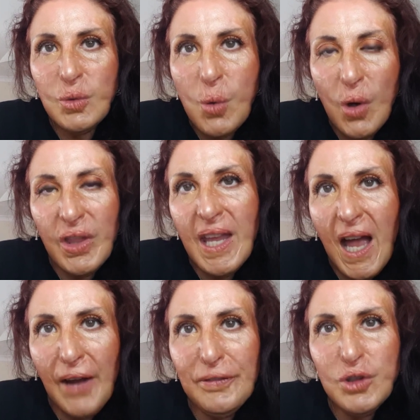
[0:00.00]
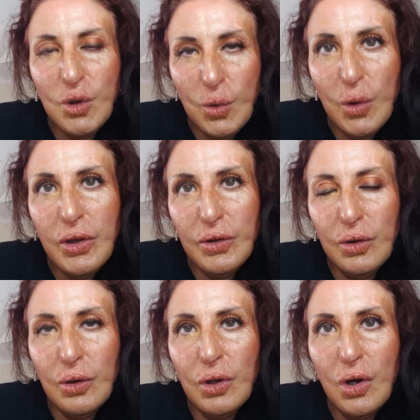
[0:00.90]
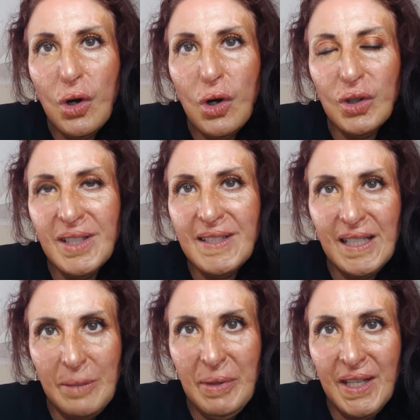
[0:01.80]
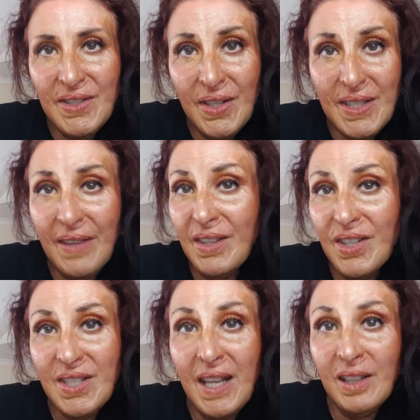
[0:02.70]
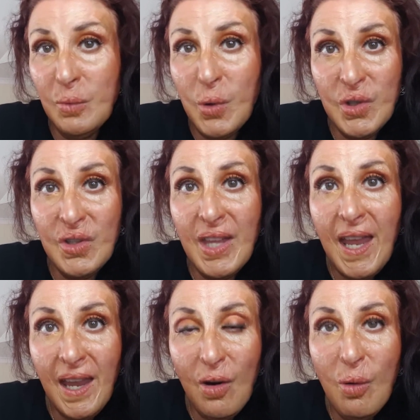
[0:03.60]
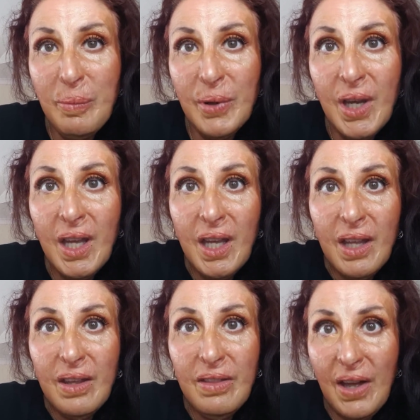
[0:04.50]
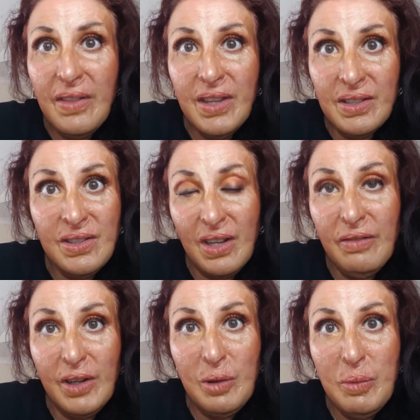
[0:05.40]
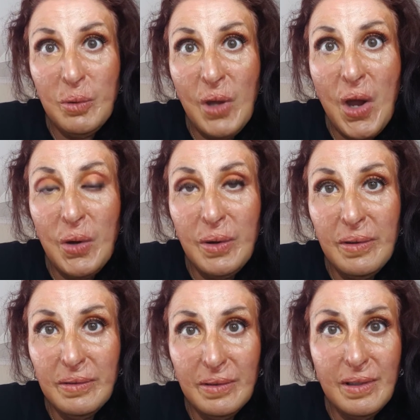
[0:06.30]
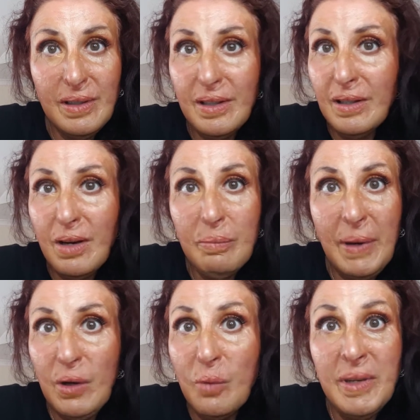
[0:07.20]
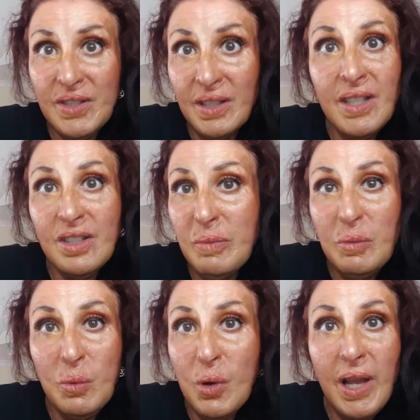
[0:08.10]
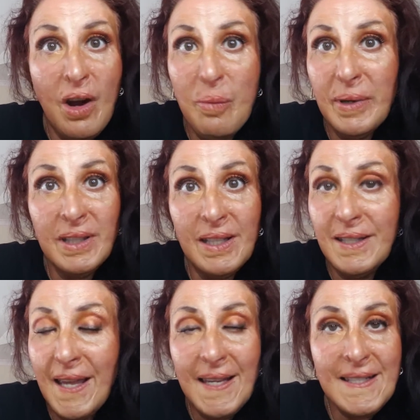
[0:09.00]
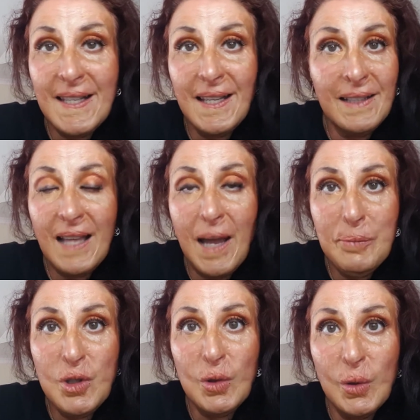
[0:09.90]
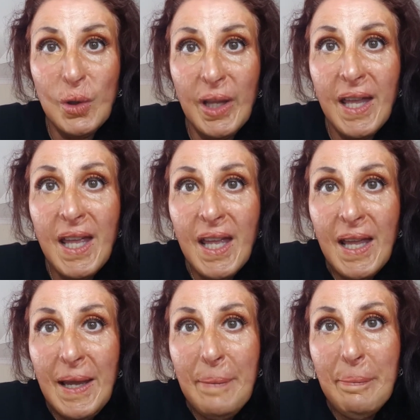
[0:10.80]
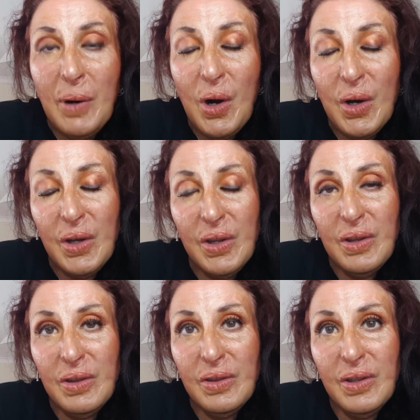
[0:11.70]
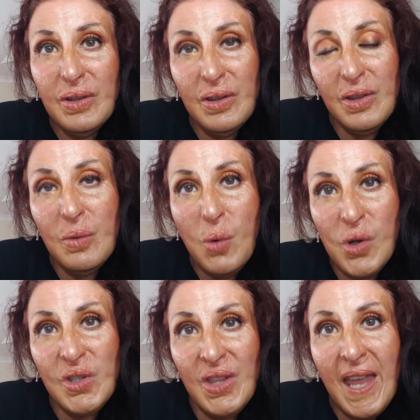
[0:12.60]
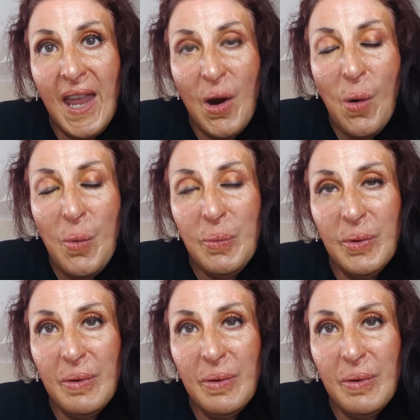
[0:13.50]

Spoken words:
what they have to go through on a daily basis. And there certainly wasn't the help that is available now. By all means, there needs to be more help, yes, absolutely, but there wasn't the help